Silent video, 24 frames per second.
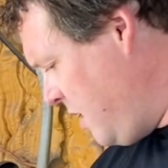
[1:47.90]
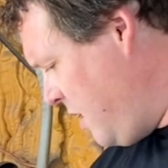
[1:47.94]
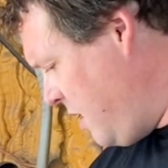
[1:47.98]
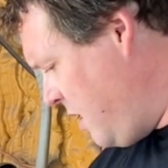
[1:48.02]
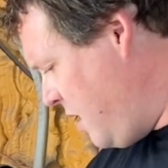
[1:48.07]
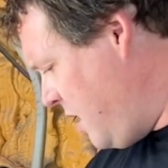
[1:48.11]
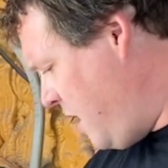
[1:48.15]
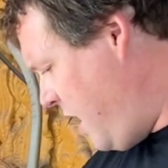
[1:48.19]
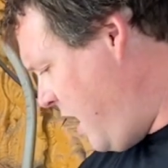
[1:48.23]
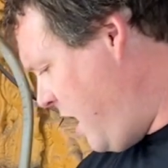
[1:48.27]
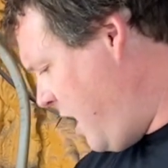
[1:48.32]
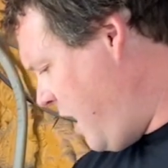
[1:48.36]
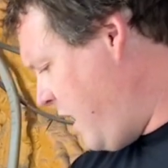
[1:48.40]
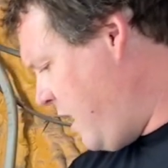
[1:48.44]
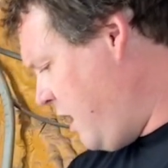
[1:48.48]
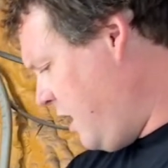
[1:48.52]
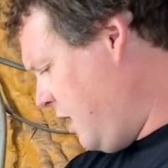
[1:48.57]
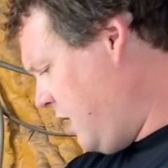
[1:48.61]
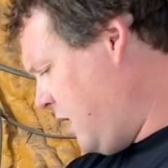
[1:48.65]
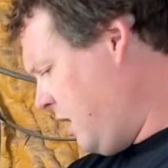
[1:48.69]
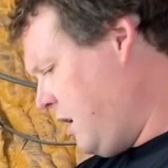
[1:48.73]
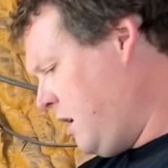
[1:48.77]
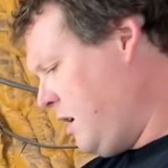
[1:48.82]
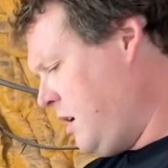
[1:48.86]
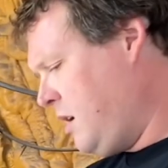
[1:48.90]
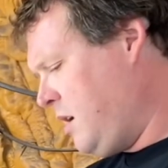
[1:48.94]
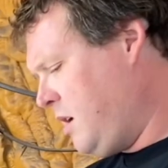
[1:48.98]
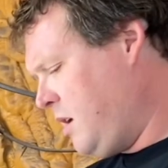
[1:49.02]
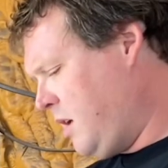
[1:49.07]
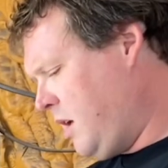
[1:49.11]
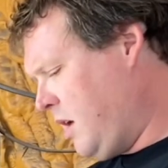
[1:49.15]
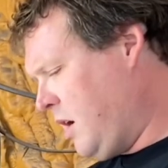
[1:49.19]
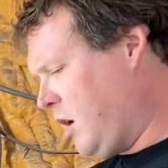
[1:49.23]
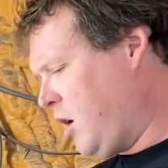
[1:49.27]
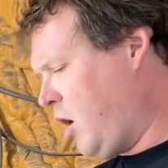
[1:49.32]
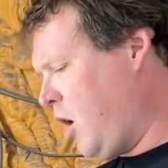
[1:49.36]
And
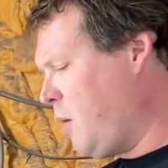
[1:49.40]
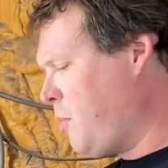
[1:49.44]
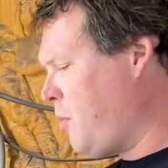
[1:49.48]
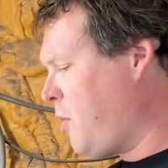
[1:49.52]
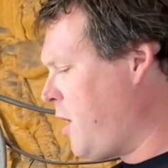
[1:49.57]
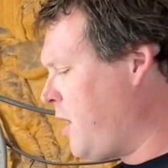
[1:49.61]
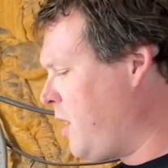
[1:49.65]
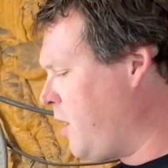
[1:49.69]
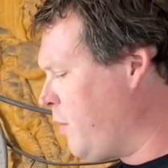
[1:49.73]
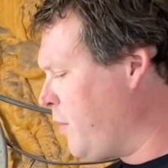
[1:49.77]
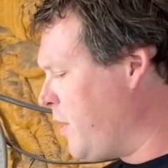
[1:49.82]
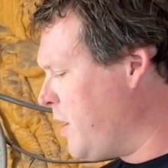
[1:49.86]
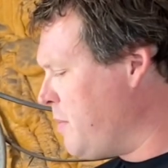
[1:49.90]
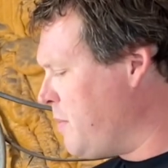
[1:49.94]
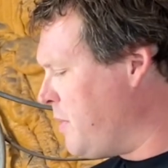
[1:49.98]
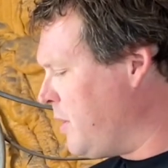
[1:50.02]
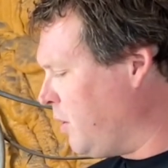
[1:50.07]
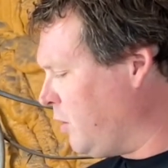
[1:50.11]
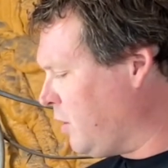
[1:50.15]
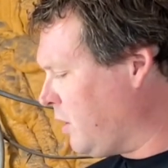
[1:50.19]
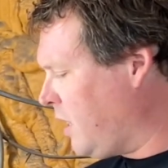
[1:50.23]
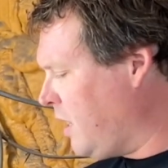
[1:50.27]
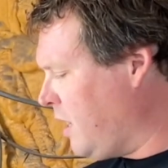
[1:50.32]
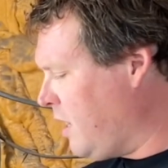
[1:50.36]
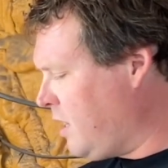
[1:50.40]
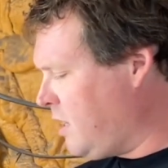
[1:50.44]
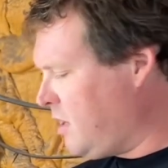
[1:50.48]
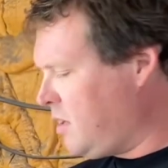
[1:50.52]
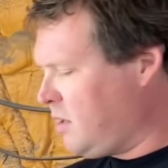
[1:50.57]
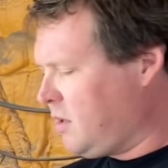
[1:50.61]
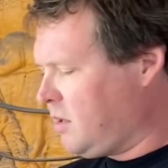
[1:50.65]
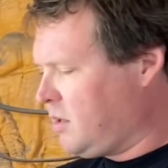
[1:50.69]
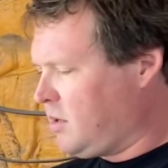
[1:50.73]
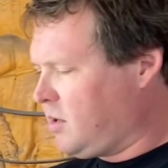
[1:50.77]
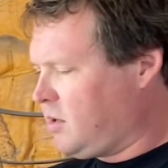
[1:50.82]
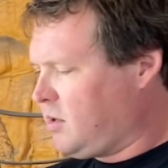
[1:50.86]
a carburetor rebuild kit,
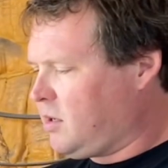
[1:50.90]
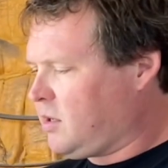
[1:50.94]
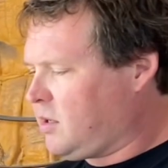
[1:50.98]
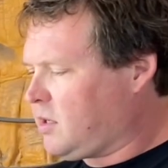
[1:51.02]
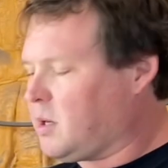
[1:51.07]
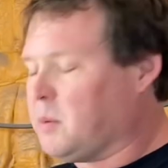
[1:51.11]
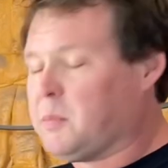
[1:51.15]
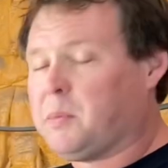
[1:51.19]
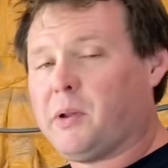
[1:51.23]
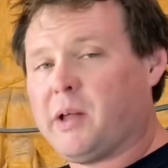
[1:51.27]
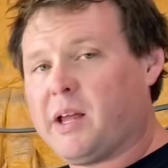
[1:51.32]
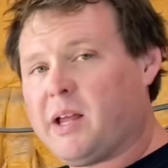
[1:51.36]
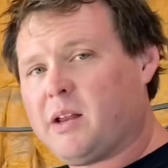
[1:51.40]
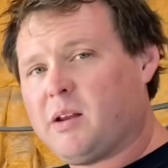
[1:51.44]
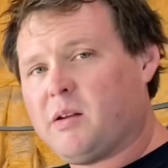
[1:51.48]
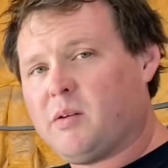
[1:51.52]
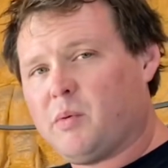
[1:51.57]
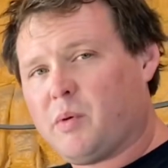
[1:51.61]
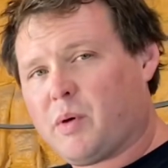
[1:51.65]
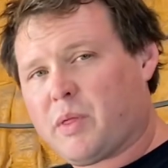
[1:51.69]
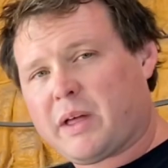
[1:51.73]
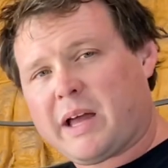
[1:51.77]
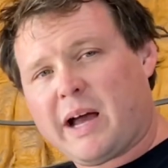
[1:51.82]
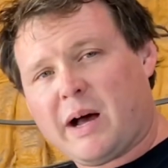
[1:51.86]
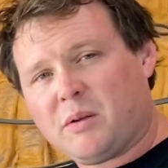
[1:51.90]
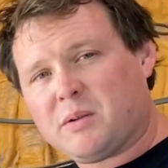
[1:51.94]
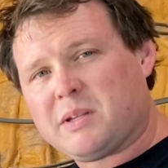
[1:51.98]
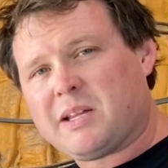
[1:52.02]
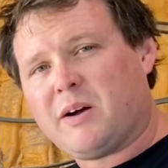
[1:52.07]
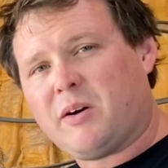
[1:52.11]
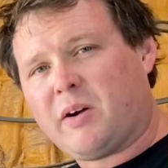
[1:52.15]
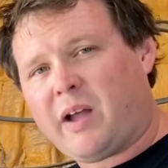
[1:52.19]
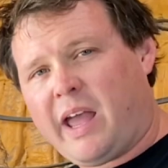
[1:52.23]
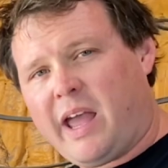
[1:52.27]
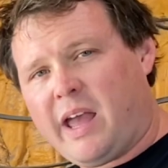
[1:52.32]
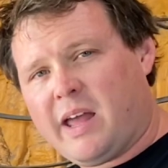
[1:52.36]
complete with
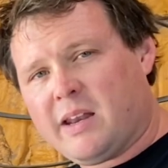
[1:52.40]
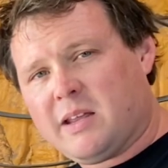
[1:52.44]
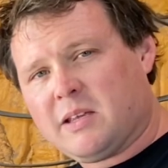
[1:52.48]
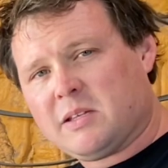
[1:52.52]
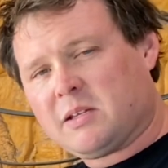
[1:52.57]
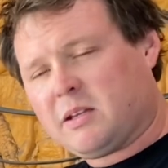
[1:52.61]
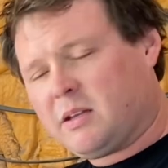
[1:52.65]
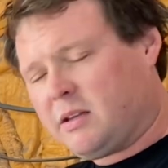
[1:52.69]
cowtail candies.